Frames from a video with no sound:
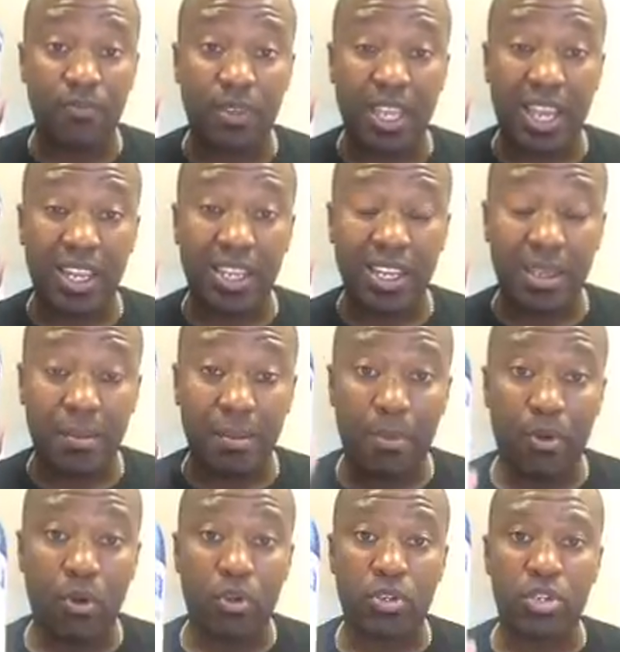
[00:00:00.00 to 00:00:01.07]
and the
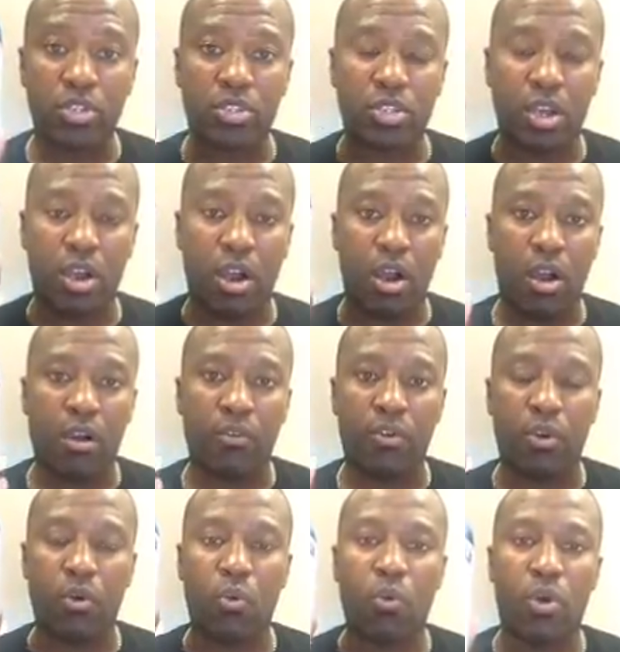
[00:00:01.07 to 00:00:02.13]
importance of
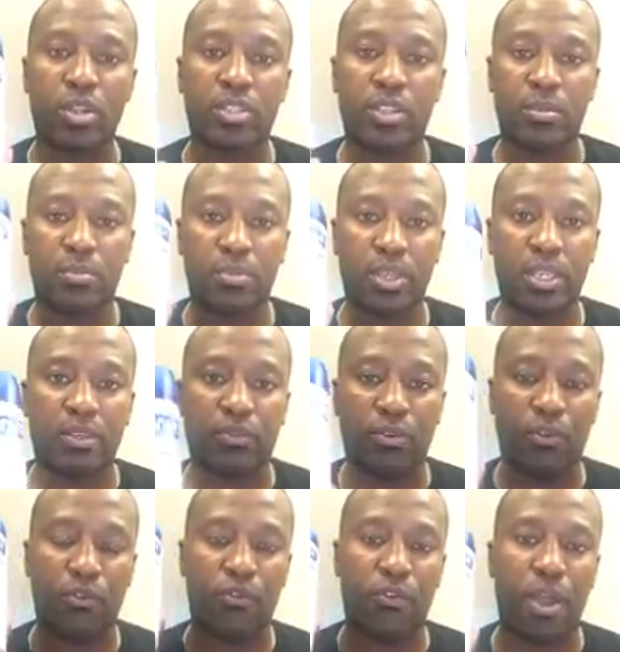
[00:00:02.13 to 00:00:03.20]
what it means for
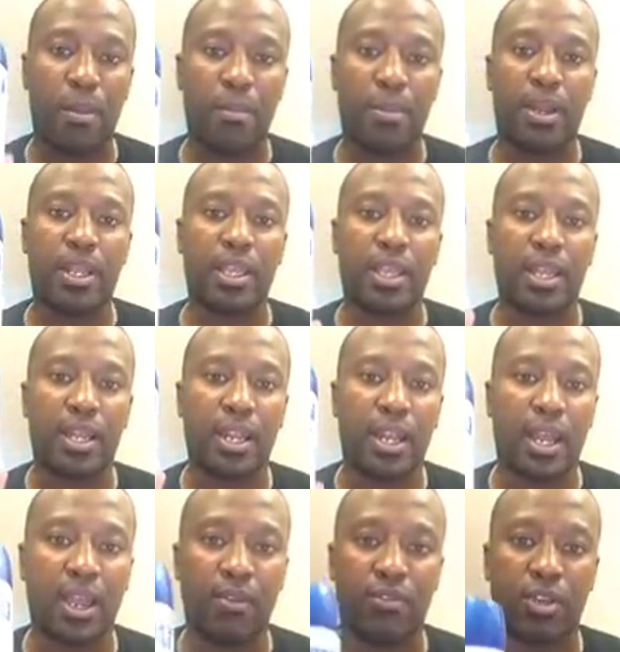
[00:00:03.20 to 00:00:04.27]
family
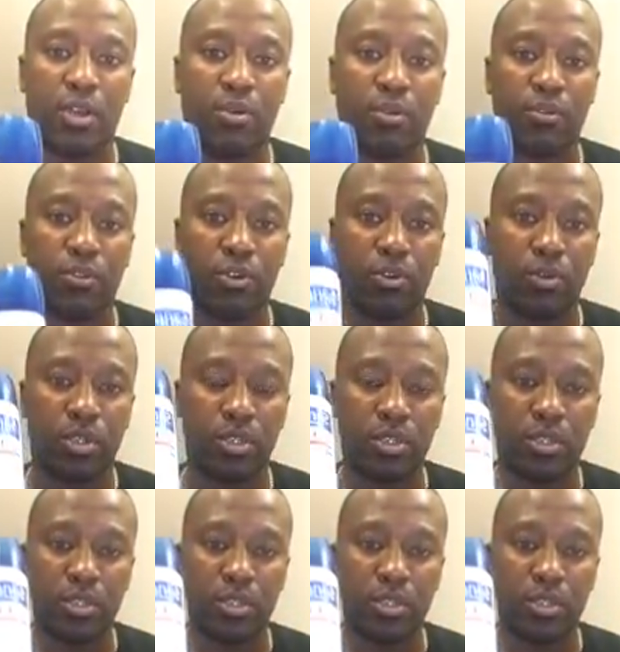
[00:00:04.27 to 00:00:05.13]
life going forward.